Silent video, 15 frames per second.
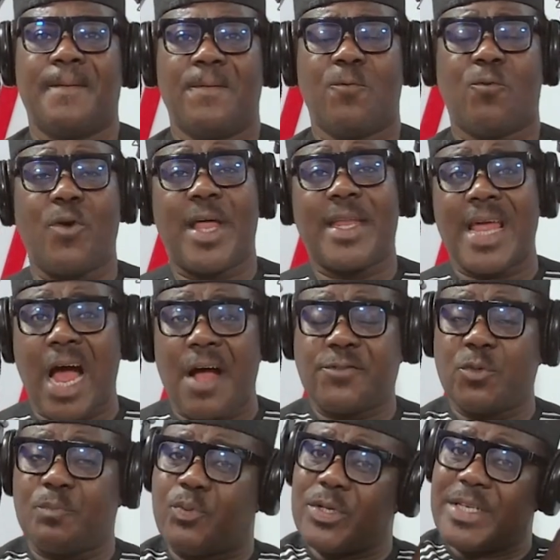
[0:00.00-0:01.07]
where they have
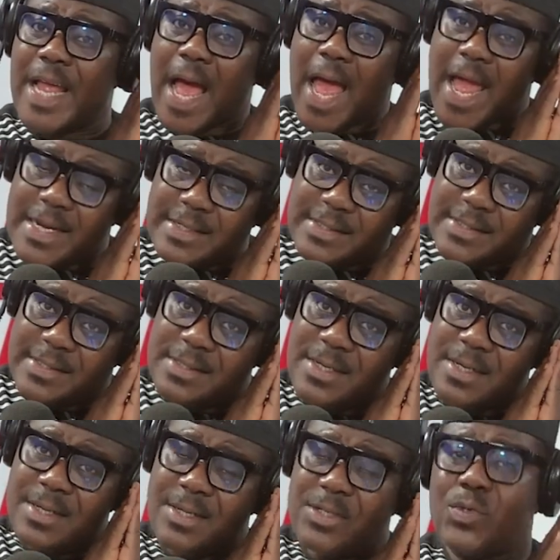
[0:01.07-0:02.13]
to put their heads
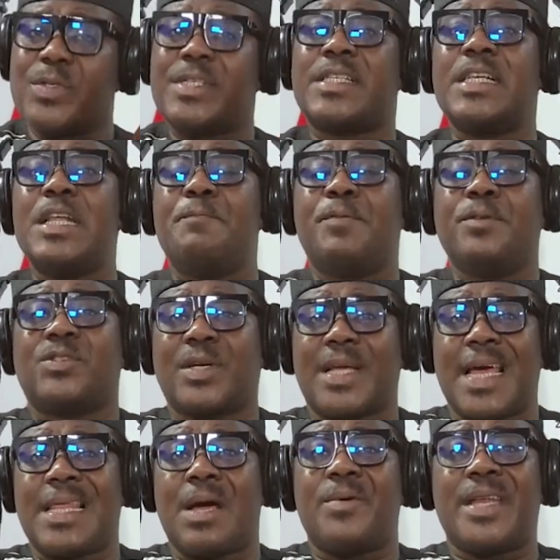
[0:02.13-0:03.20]
to sleep
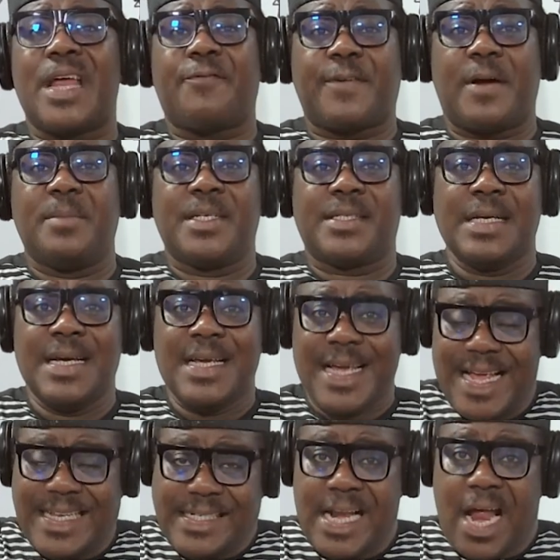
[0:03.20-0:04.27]
together with their families.
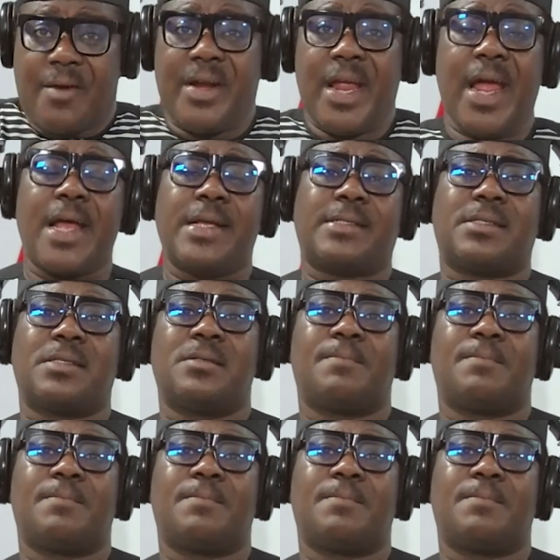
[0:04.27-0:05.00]
It's in arrears.